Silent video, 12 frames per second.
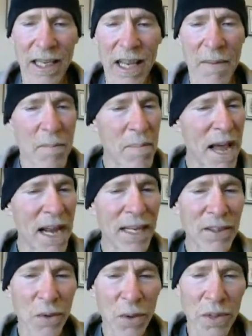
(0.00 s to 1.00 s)
and
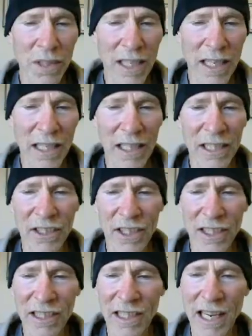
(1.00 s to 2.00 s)
backdoor dealing
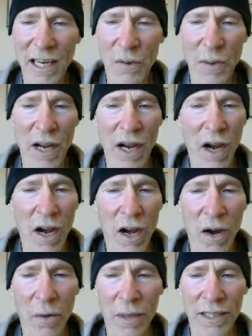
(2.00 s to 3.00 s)
just like we
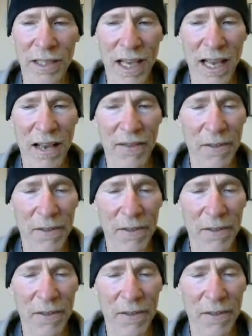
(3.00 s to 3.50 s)
always have,